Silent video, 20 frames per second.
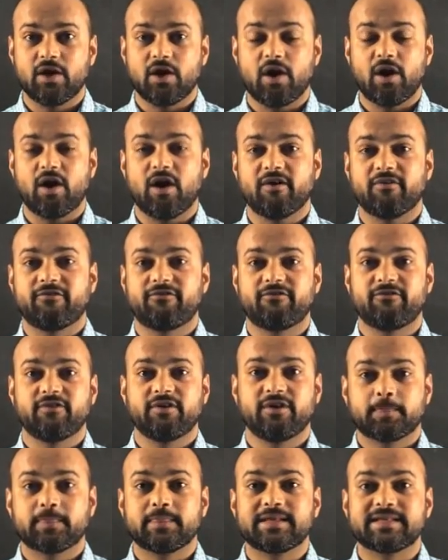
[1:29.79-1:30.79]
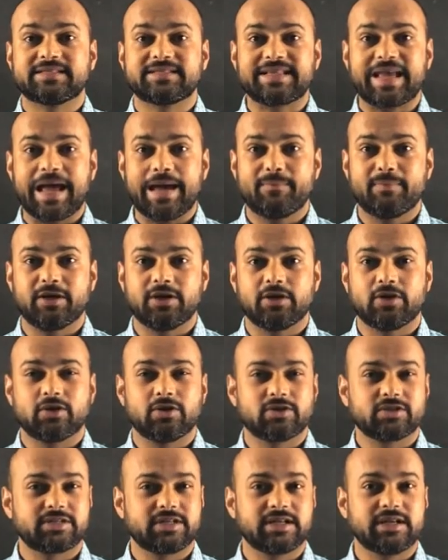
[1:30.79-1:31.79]
of the SAML,
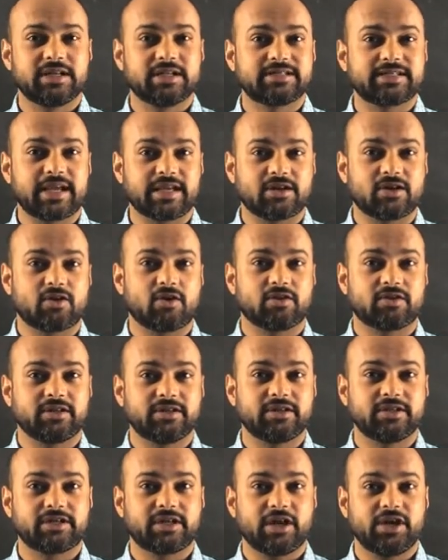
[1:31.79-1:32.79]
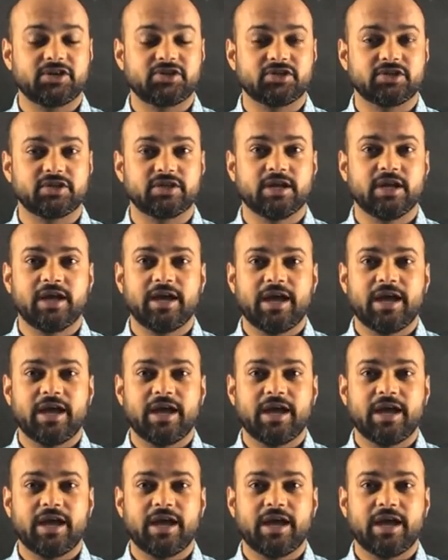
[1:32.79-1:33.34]
single sign-on authentication,